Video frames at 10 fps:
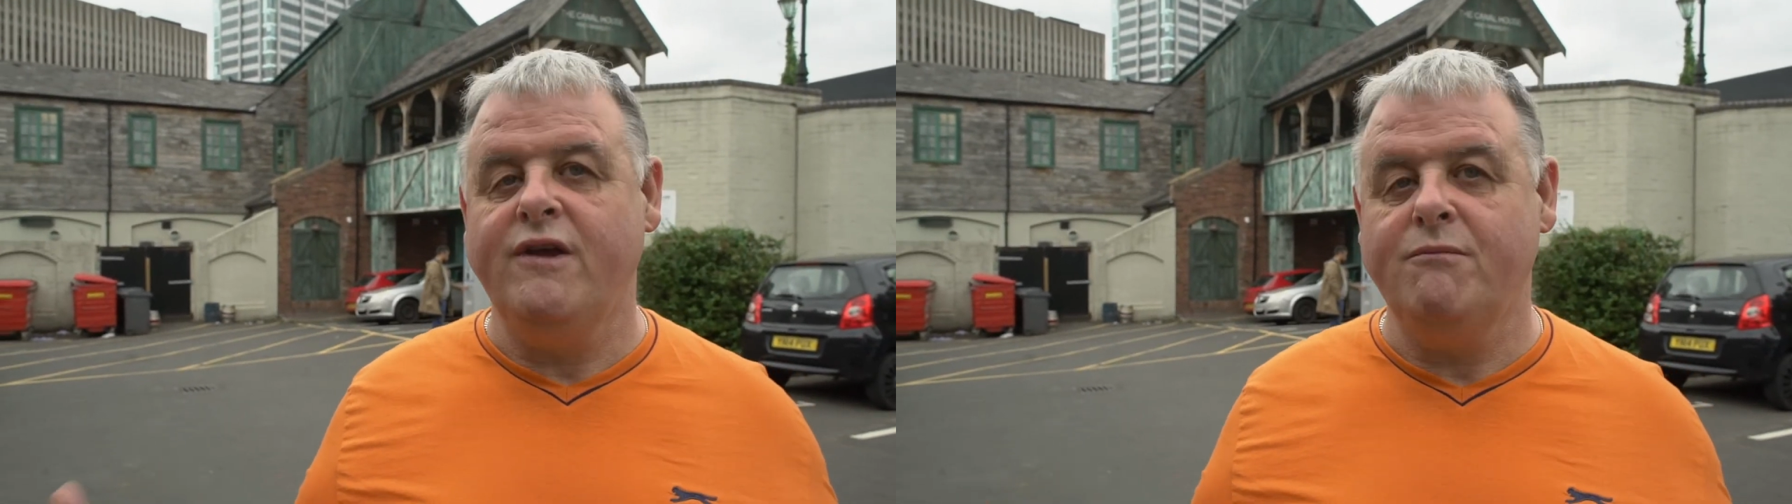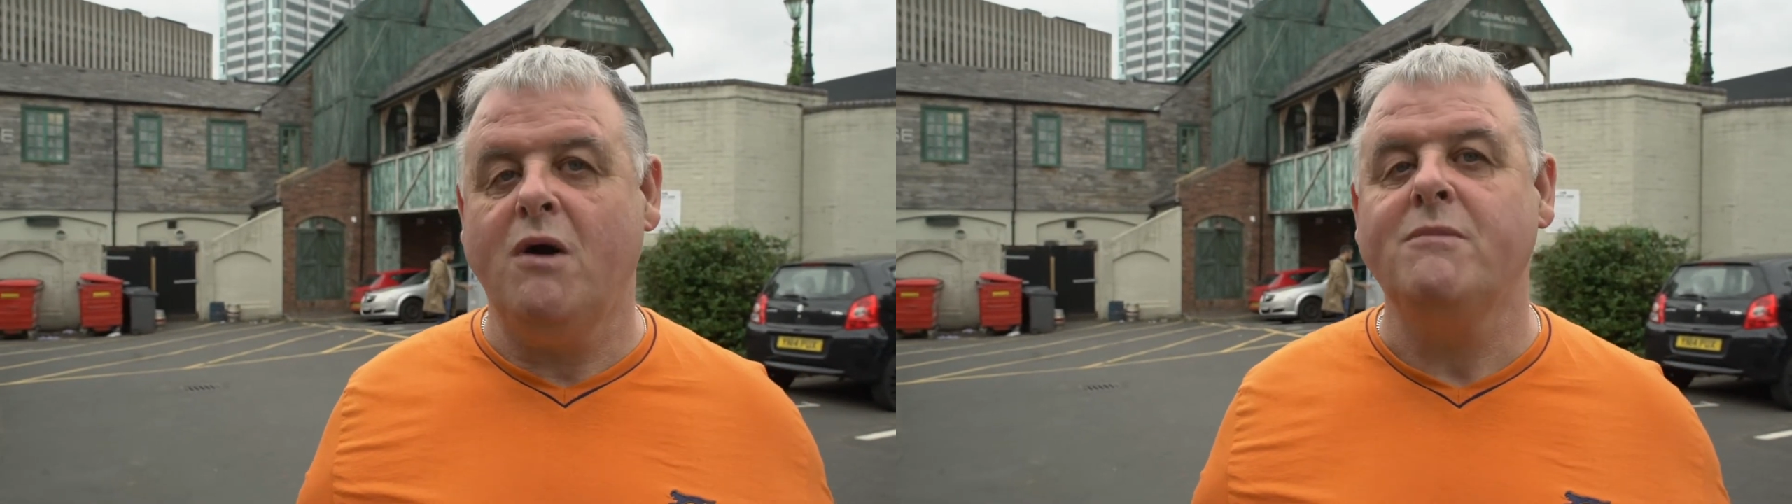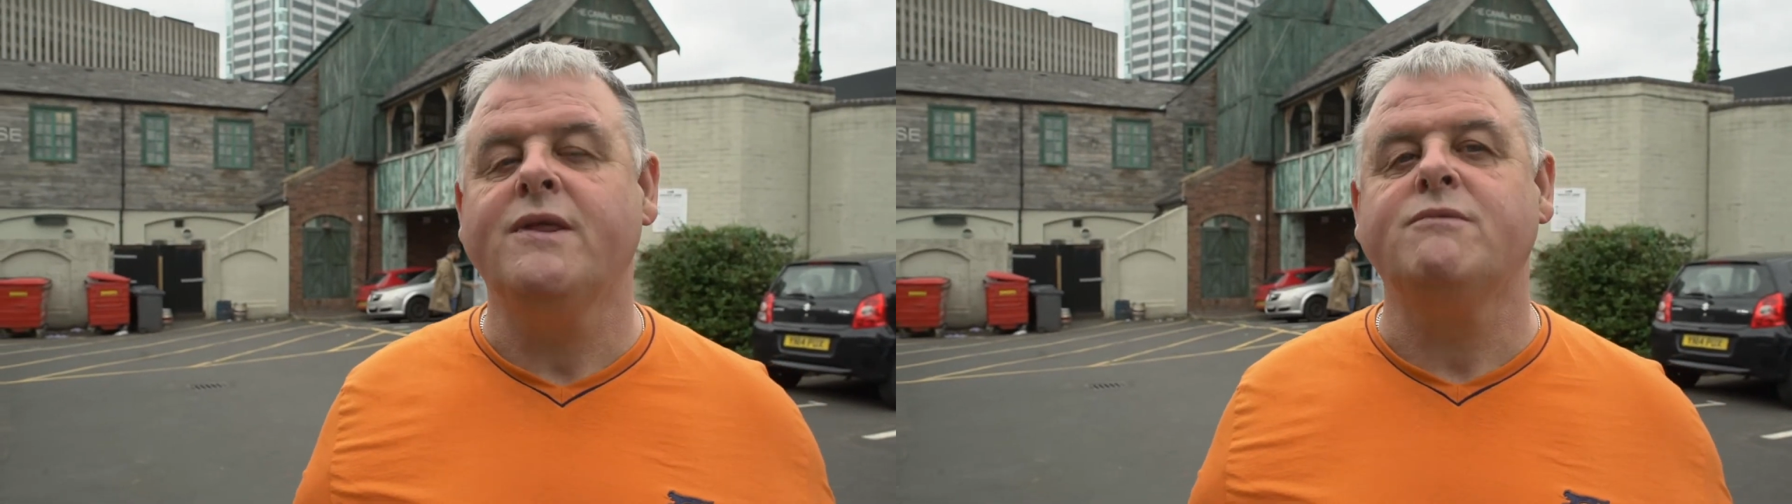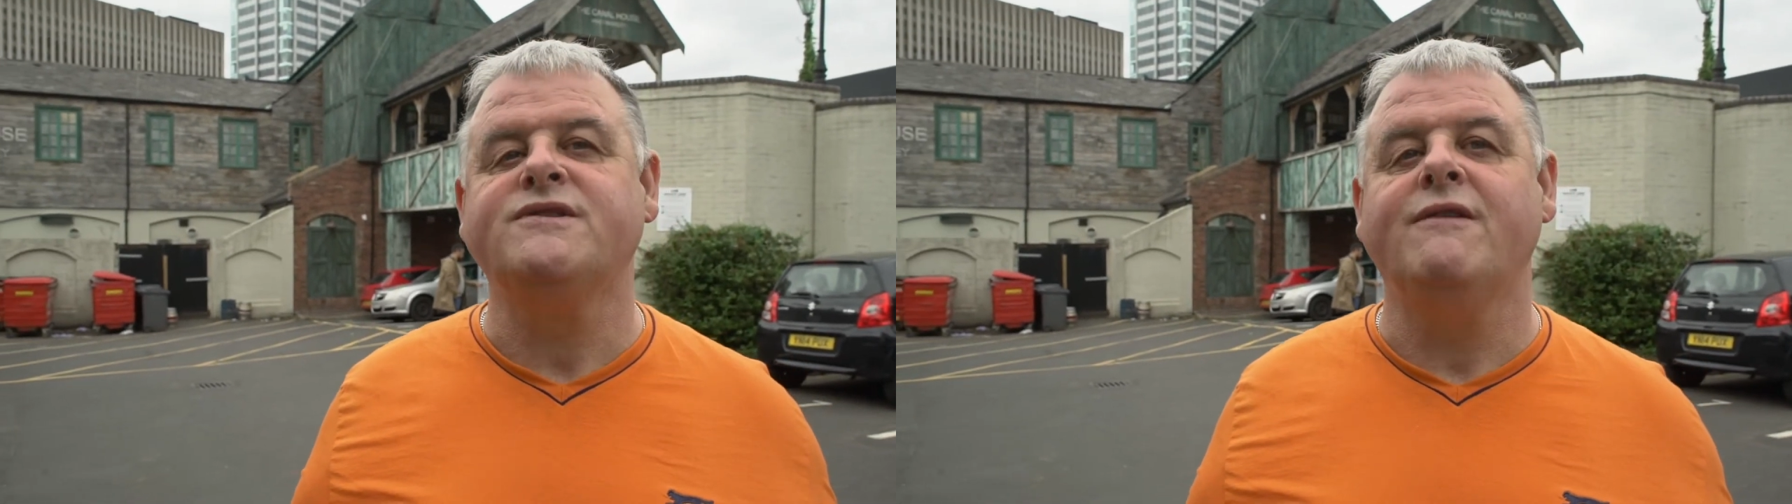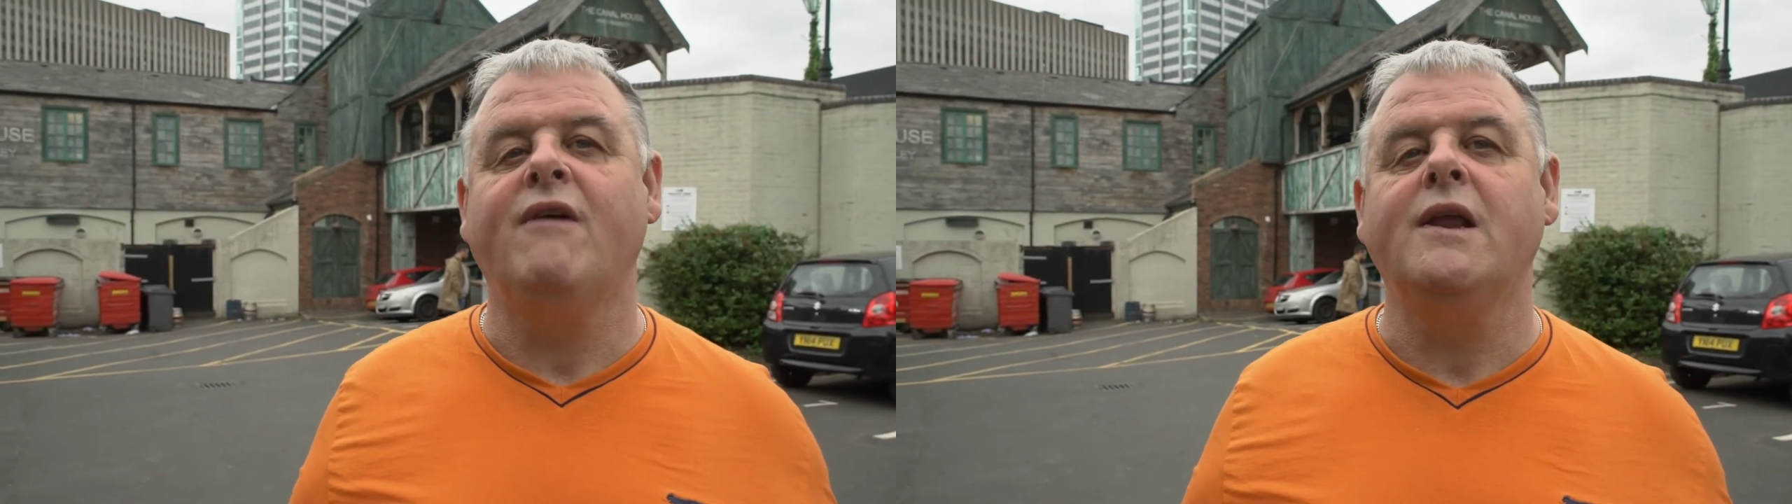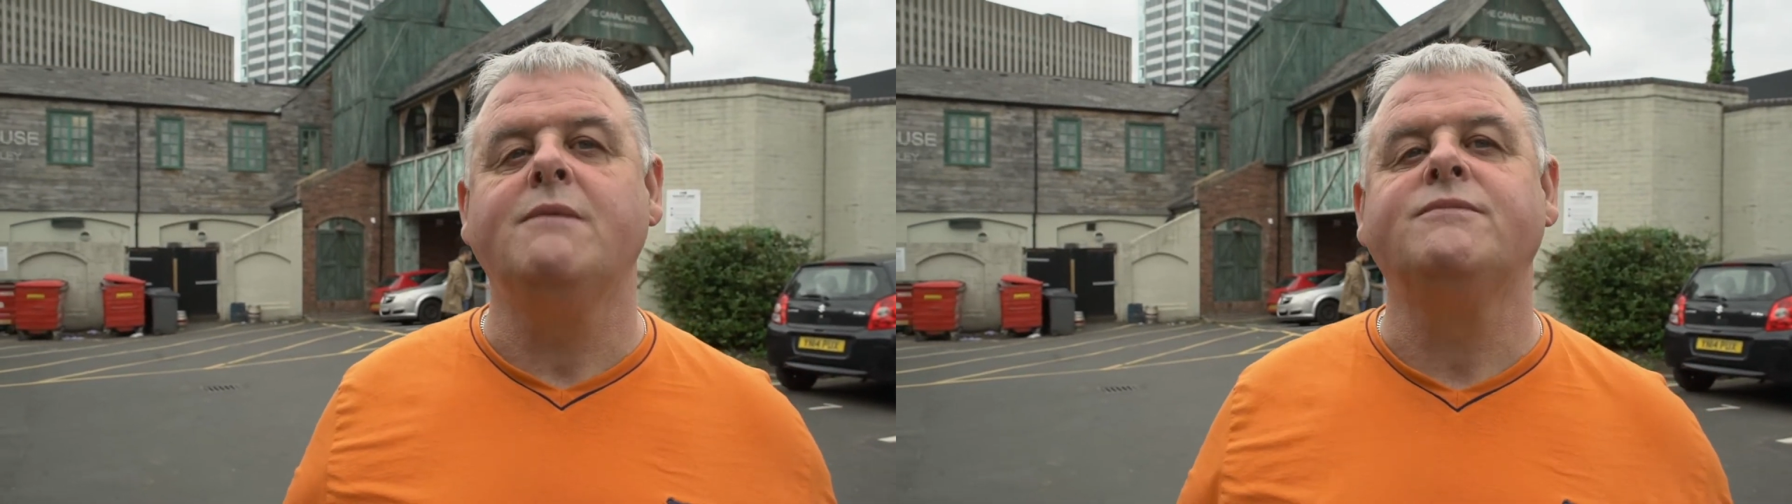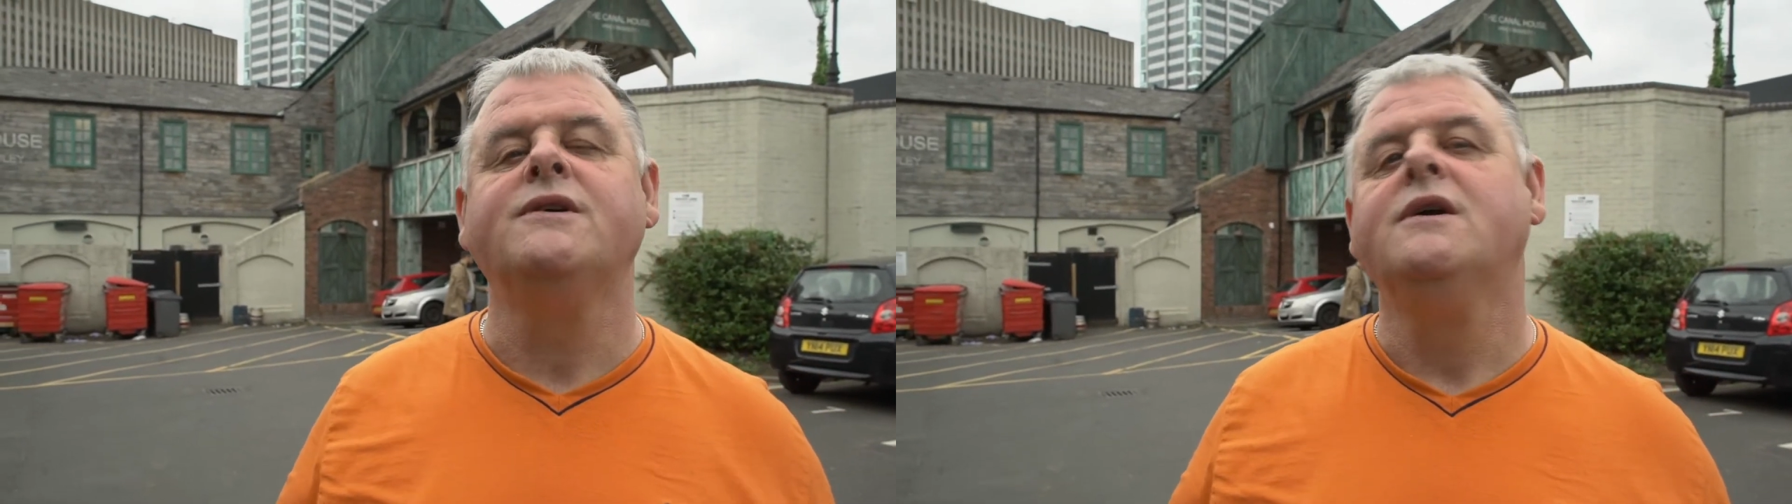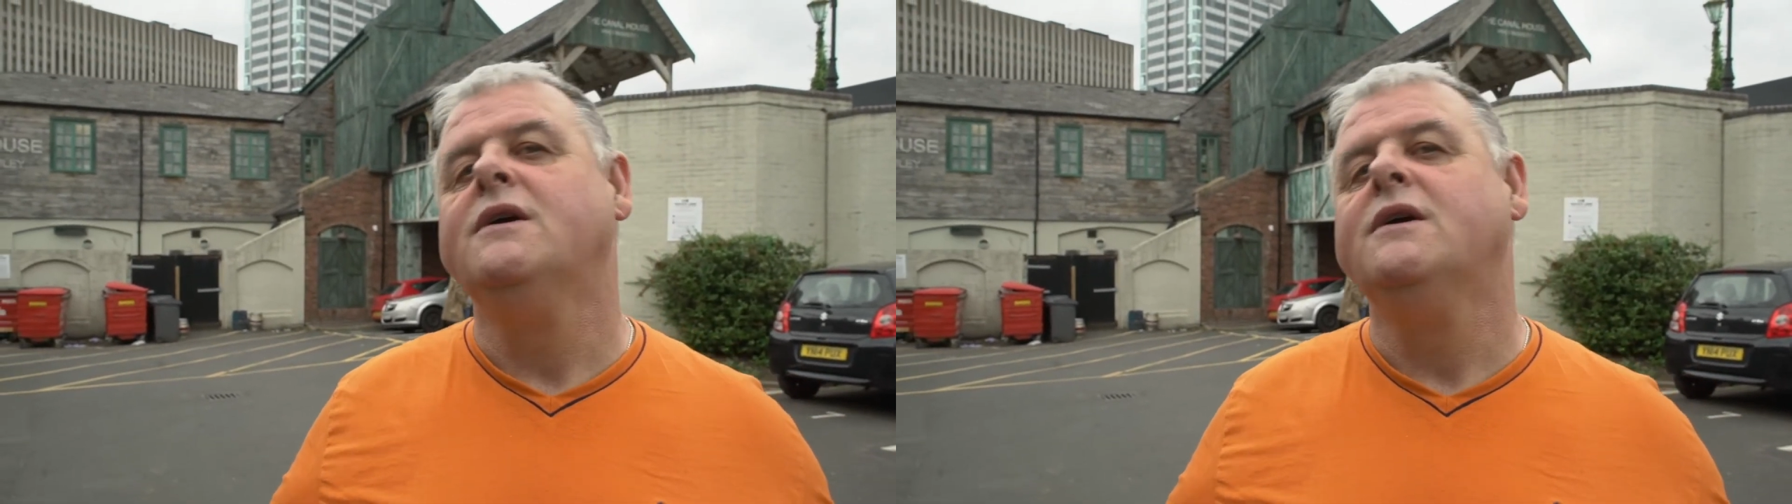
bomber that was developed,